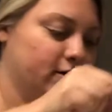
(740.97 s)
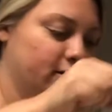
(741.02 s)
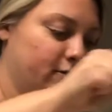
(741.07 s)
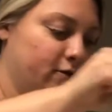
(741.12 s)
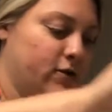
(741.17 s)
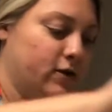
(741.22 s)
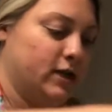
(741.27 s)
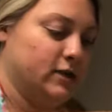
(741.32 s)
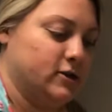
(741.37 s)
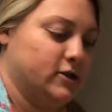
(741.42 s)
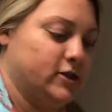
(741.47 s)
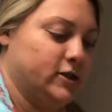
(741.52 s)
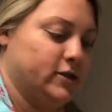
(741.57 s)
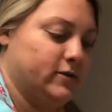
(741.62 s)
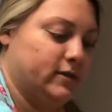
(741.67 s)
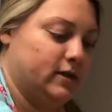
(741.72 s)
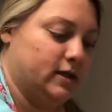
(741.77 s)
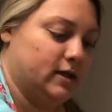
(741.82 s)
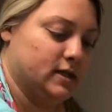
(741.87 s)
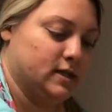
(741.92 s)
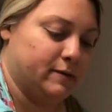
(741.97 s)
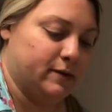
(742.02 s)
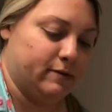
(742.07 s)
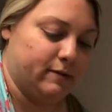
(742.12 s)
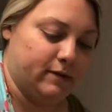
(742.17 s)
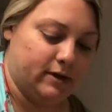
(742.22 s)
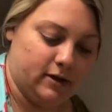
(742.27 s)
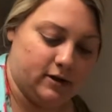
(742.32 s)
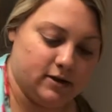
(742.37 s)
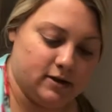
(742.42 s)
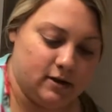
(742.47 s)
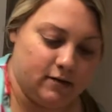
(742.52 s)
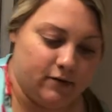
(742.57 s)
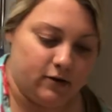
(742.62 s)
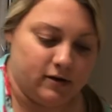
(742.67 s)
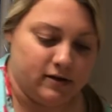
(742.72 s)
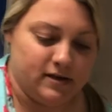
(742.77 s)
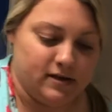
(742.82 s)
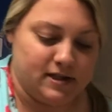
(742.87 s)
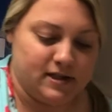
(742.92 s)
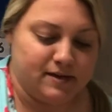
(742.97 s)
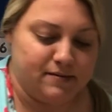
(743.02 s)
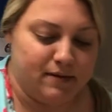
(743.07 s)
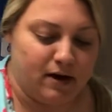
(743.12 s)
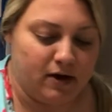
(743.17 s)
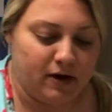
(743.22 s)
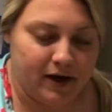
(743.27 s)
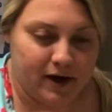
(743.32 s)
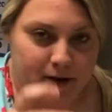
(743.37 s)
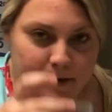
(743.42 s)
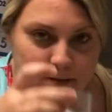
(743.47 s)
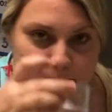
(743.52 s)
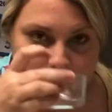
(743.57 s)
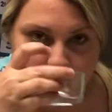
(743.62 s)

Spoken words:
if you guys are doing the experiment yourself, you can smell it.